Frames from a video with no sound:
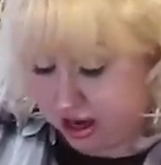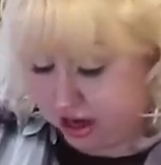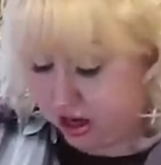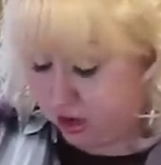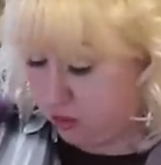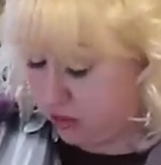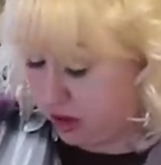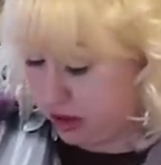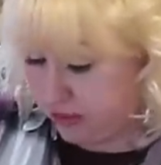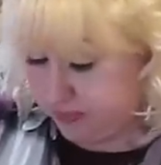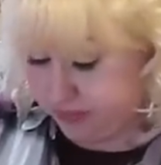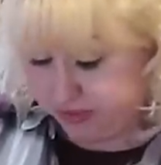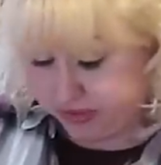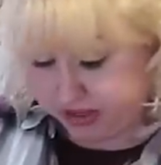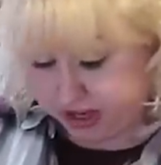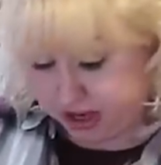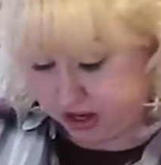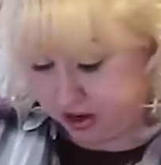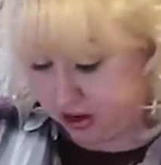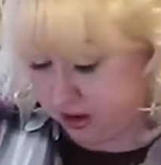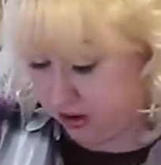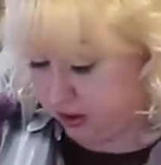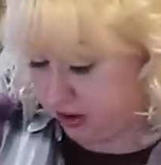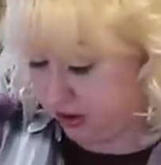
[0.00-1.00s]
anyone
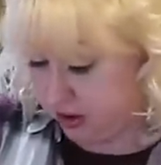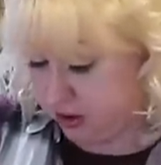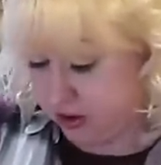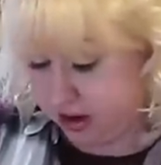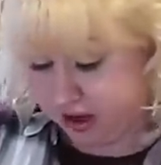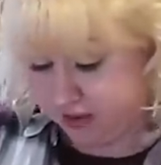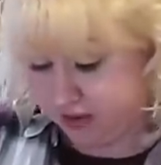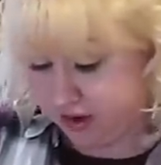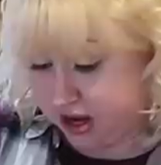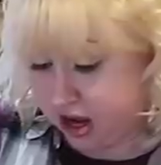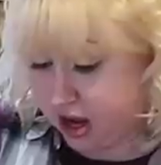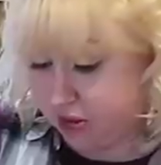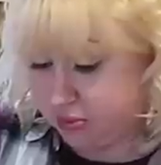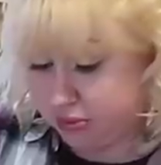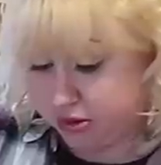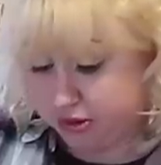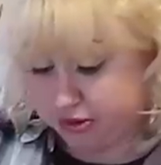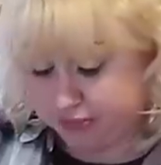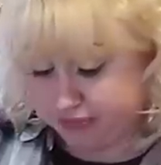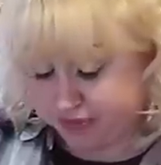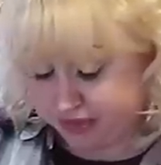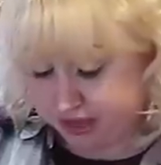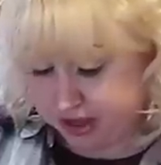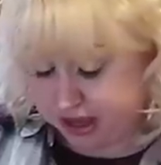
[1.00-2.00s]
can also have an
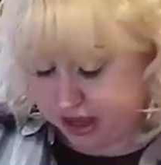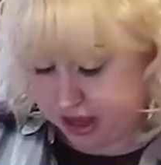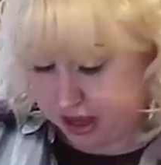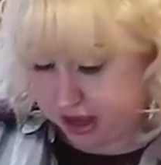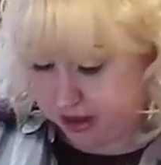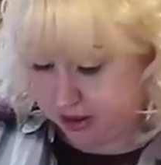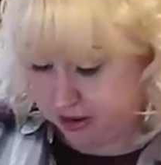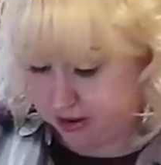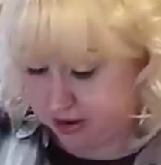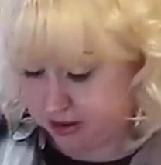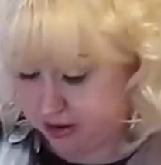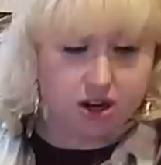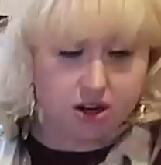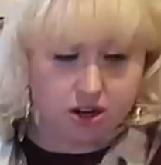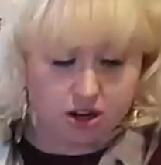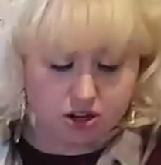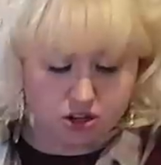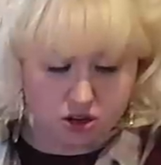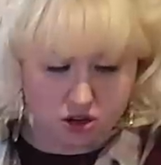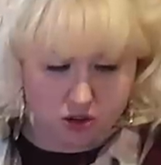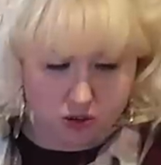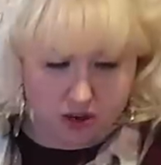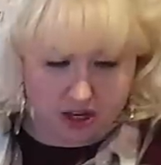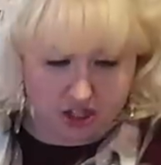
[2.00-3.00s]
apple. Yeah.
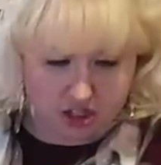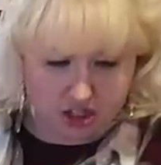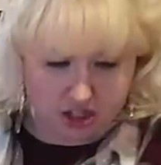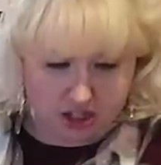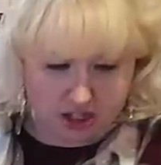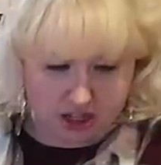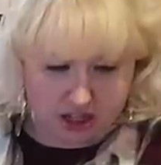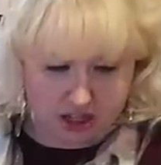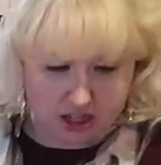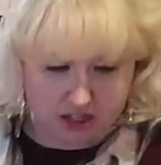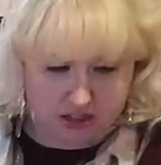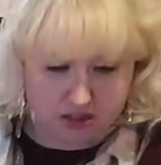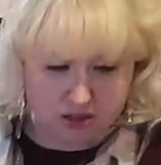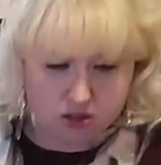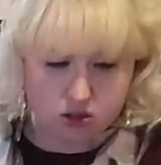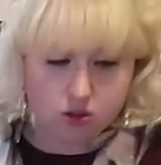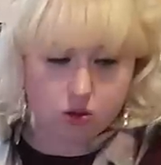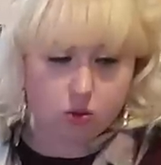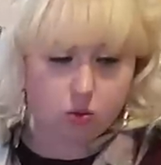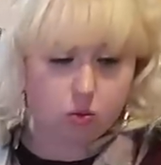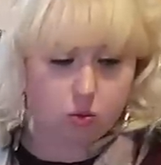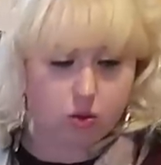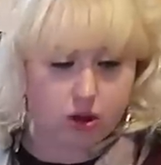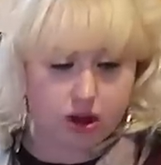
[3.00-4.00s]
Another question is,
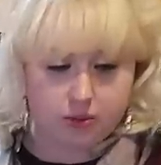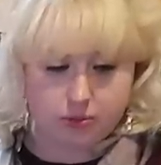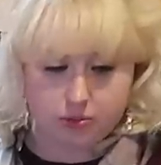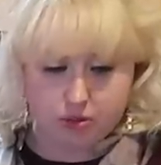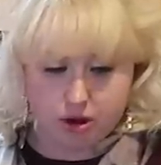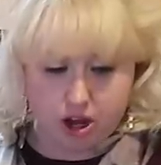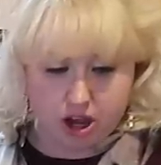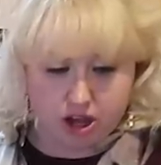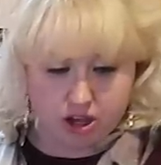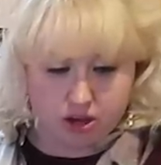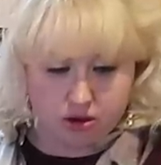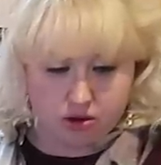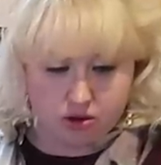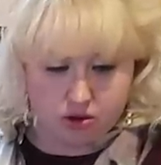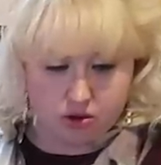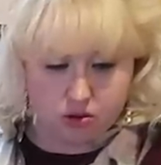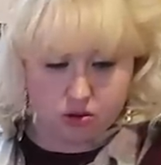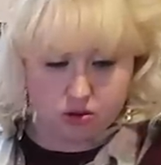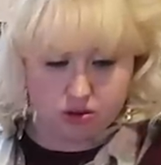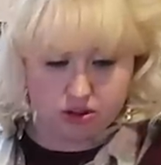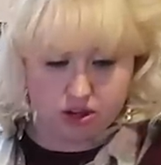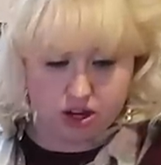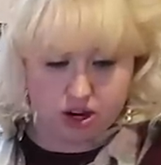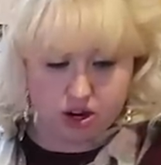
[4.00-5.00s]
what brought you to
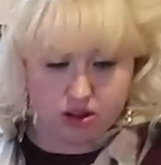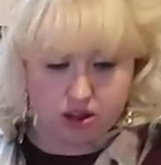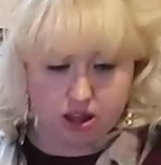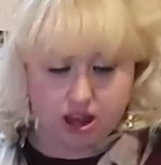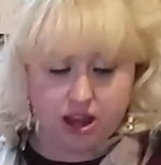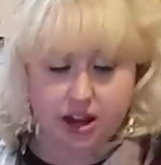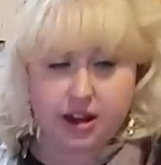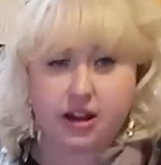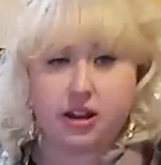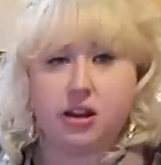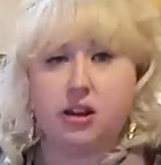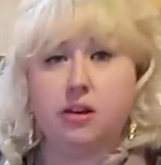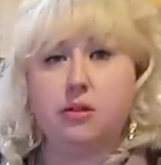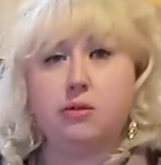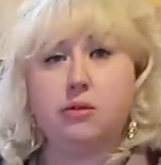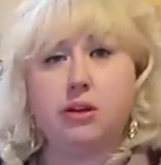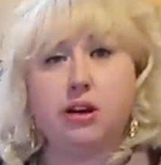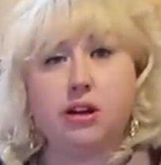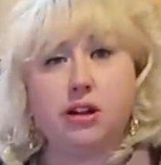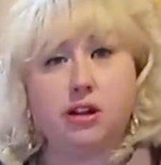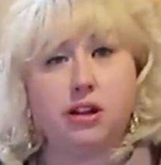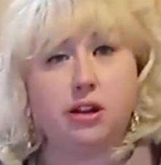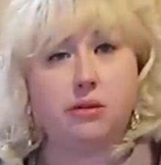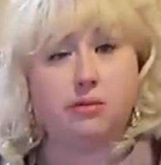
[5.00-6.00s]
North Carolina?
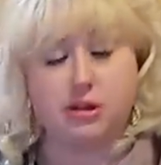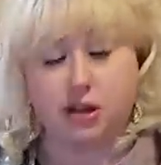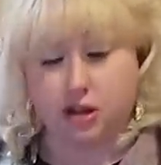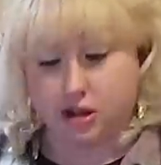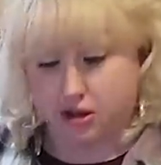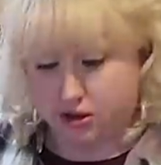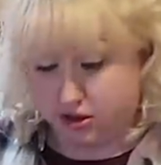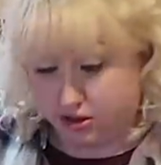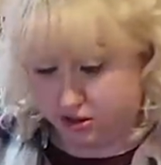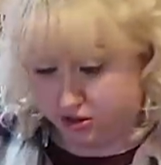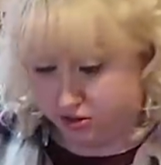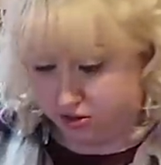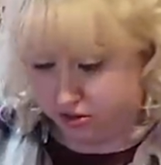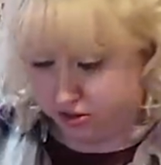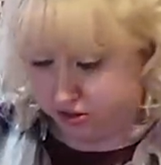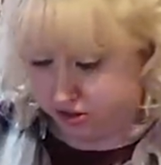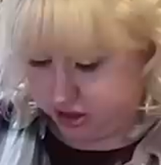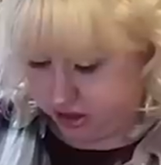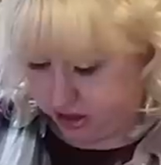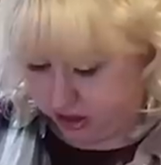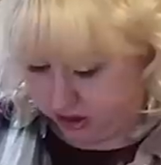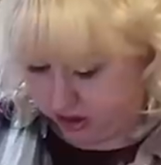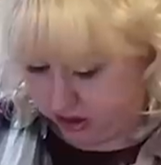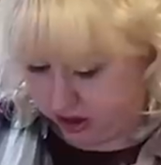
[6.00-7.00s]
Well, I'm not in
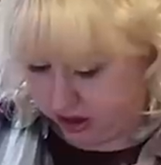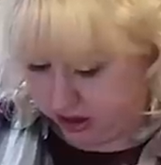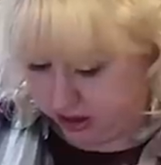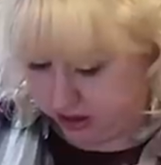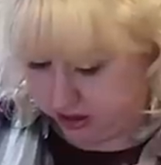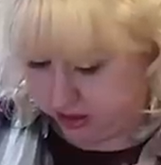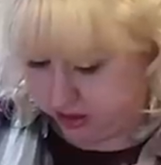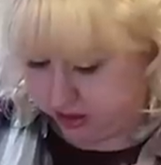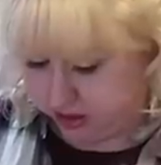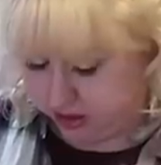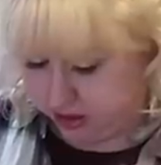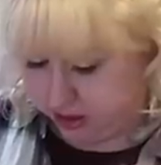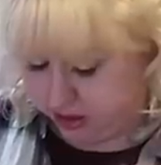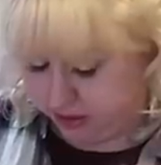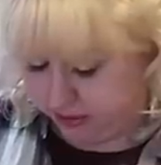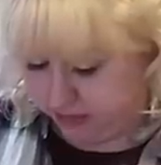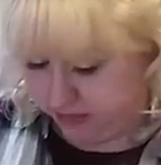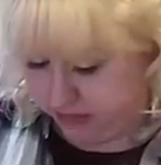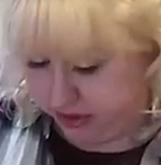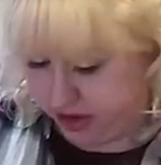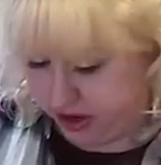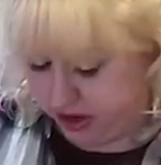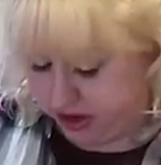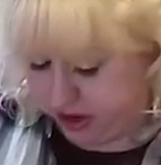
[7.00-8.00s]
North Carolina,
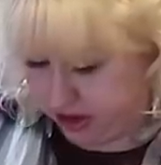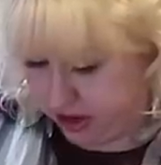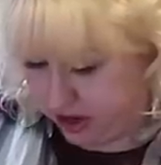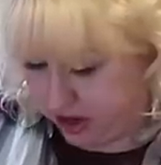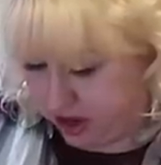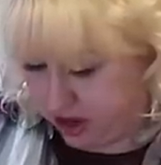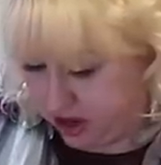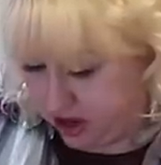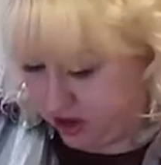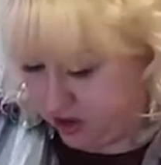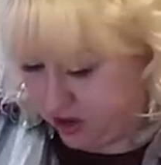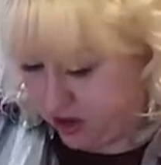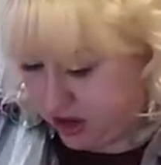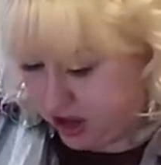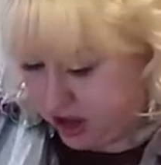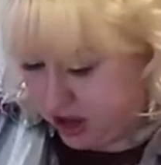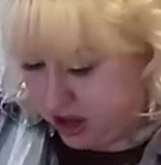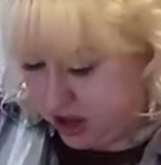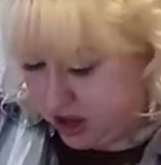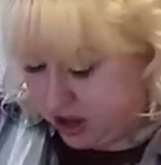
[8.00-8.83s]
so there you go.